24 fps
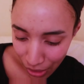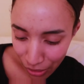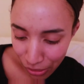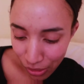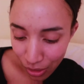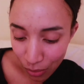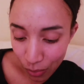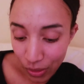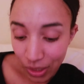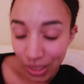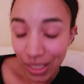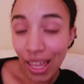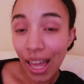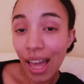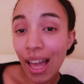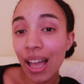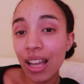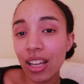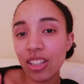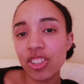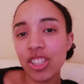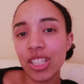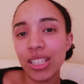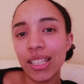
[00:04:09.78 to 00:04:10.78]
something I
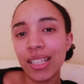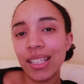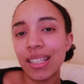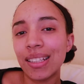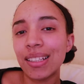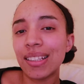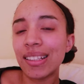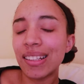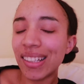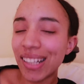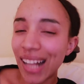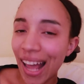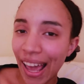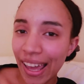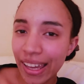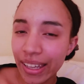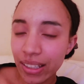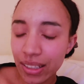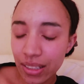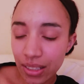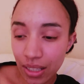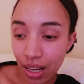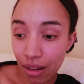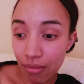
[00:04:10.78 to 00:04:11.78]
actually
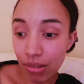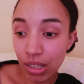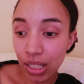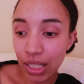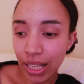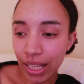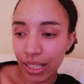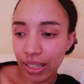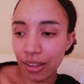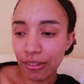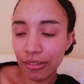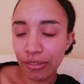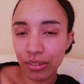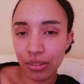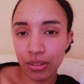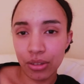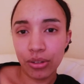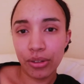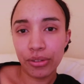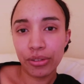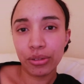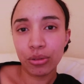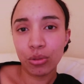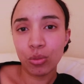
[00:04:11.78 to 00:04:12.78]
liked, that I really liked, that
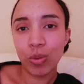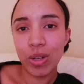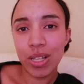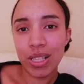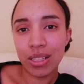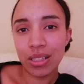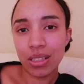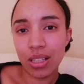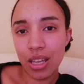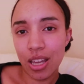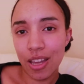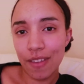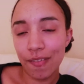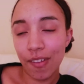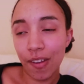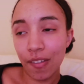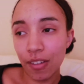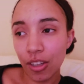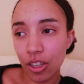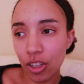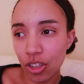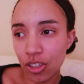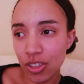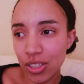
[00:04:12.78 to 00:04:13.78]
I thought was
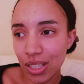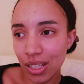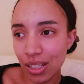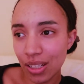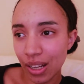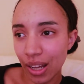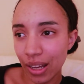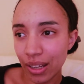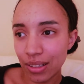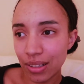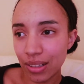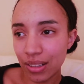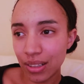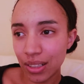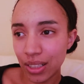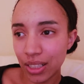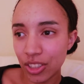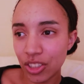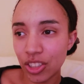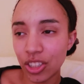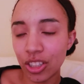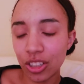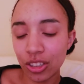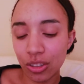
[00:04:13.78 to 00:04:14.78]
very good and nicely
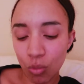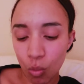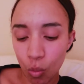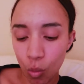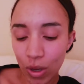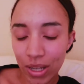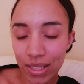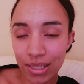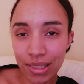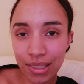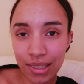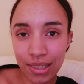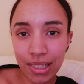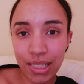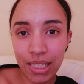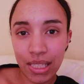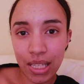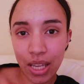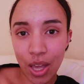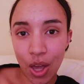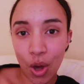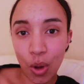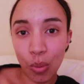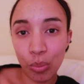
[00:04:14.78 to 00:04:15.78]
done, was
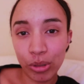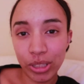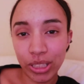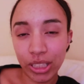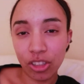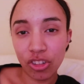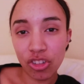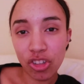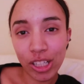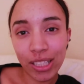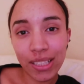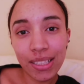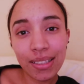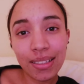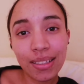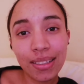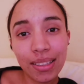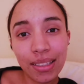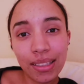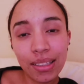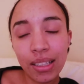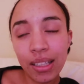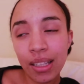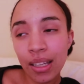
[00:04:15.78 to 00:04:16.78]
the opening credit
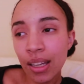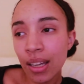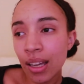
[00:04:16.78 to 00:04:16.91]
scene.